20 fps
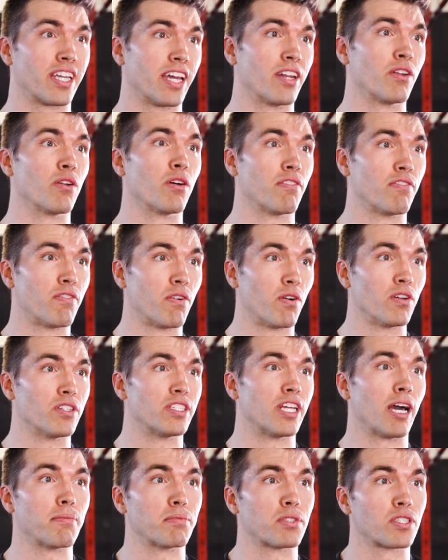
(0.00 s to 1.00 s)
get into a full
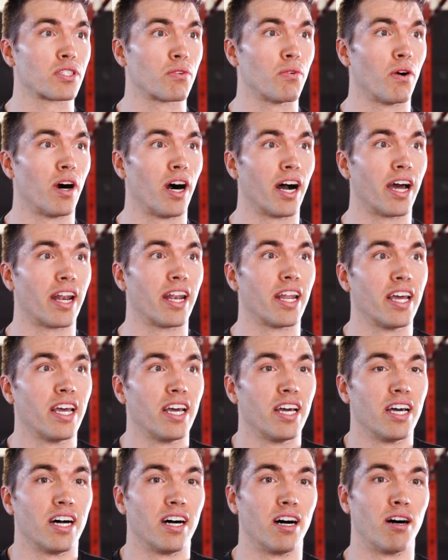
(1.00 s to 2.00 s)
depth squat.
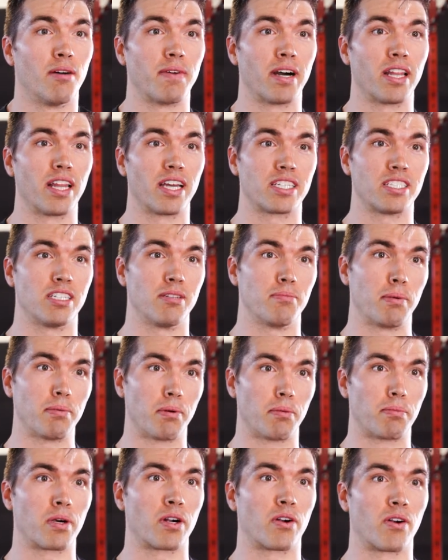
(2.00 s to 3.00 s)
I like seeing
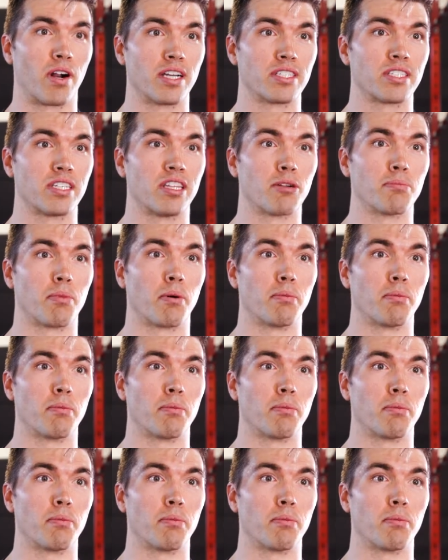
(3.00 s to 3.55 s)
people progress in their